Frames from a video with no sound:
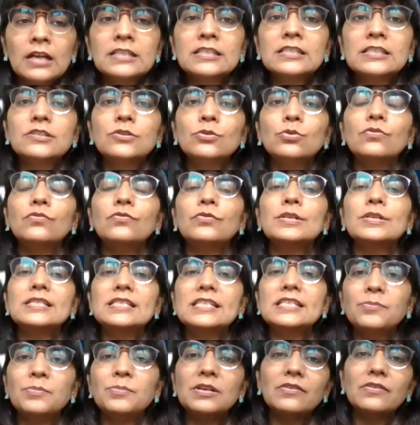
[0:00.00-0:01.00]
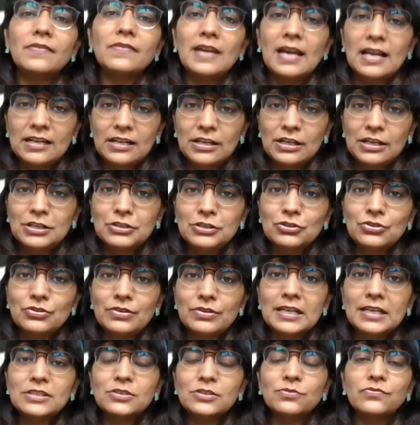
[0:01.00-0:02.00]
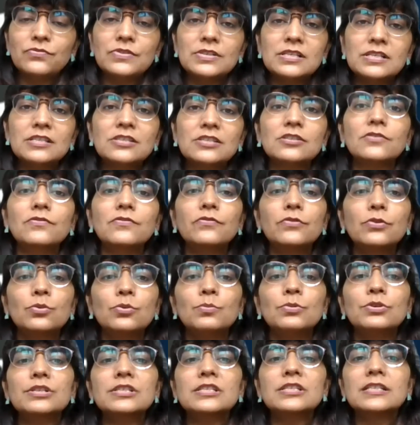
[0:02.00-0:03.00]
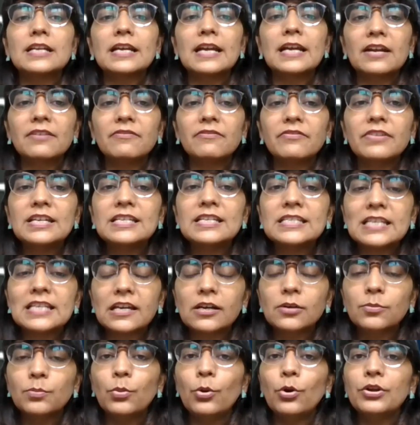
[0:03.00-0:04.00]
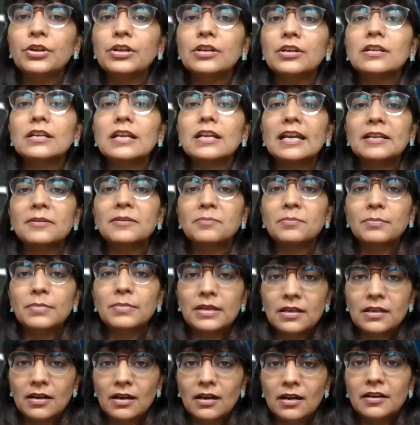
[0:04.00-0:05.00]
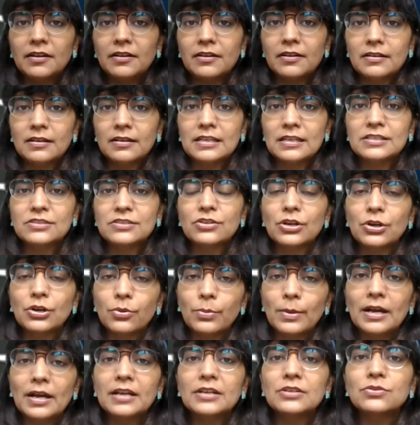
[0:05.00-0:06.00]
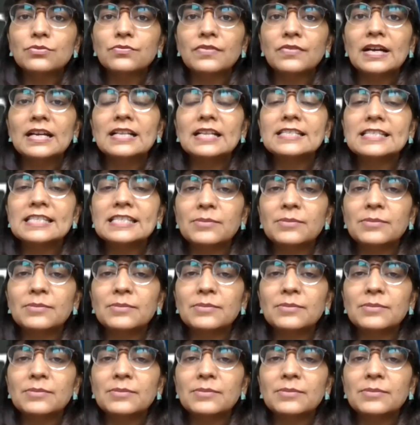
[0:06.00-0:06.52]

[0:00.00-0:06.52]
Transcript: So for CPF calculation, right? So first and foremost, every Singaporean and PR is required to file